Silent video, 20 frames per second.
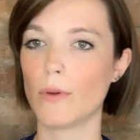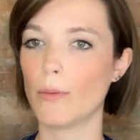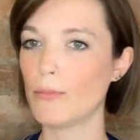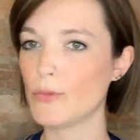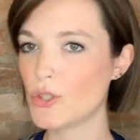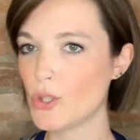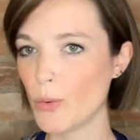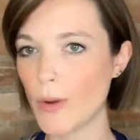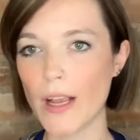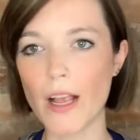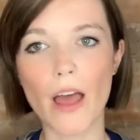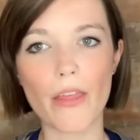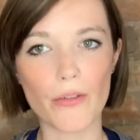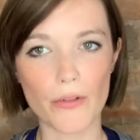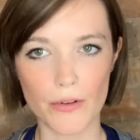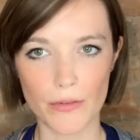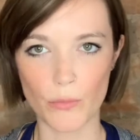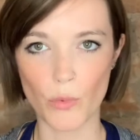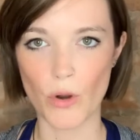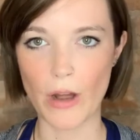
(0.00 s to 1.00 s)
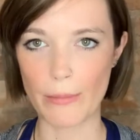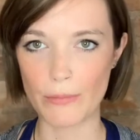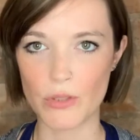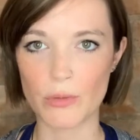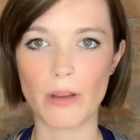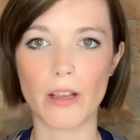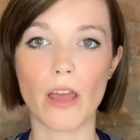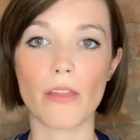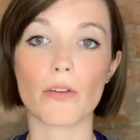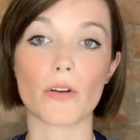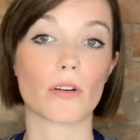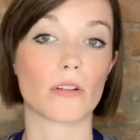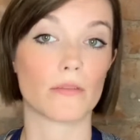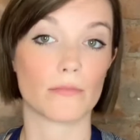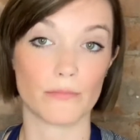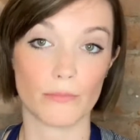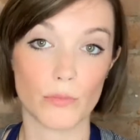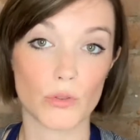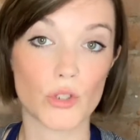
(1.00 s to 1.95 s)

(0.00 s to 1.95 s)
doing other